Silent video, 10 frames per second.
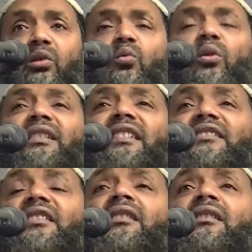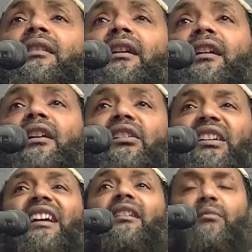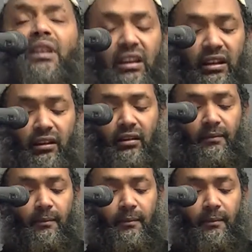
What is the real meaning?